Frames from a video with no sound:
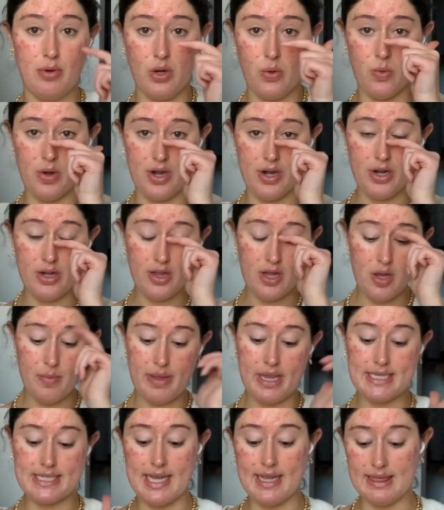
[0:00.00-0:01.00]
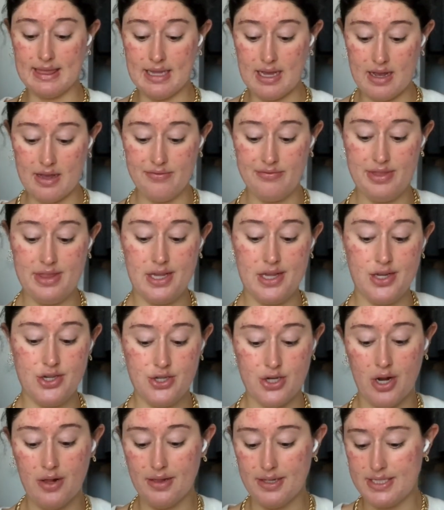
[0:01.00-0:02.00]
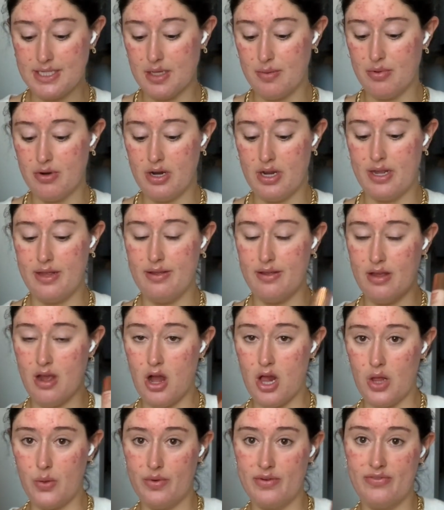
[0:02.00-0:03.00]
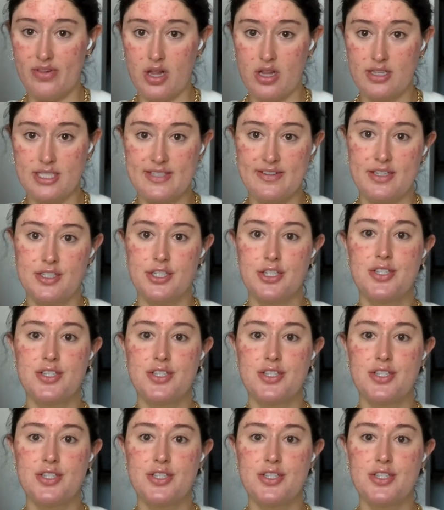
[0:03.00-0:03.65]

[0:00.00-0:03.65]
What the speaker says: Wonderglow because I love the Charlotte Tilbury Hollywood Flawless Filter so